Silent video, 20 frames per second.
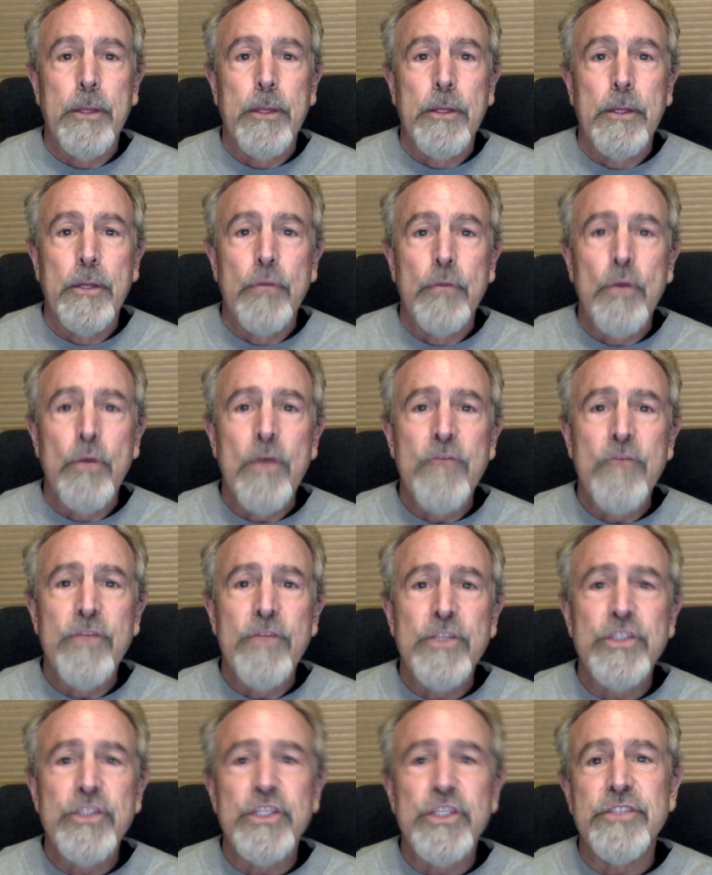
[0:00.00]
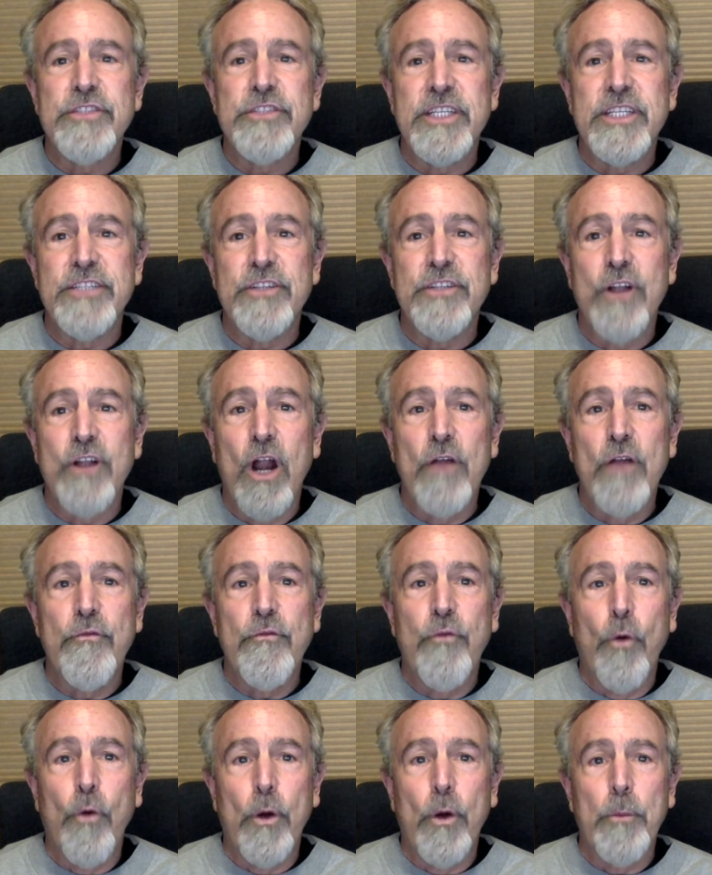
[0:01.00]
To have visions is an art
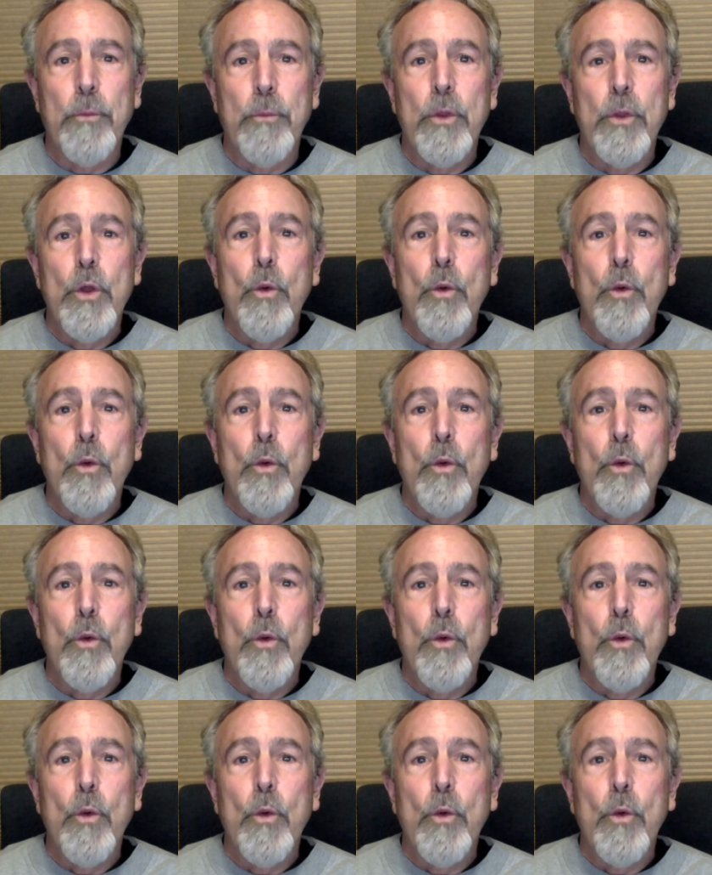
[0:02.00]
form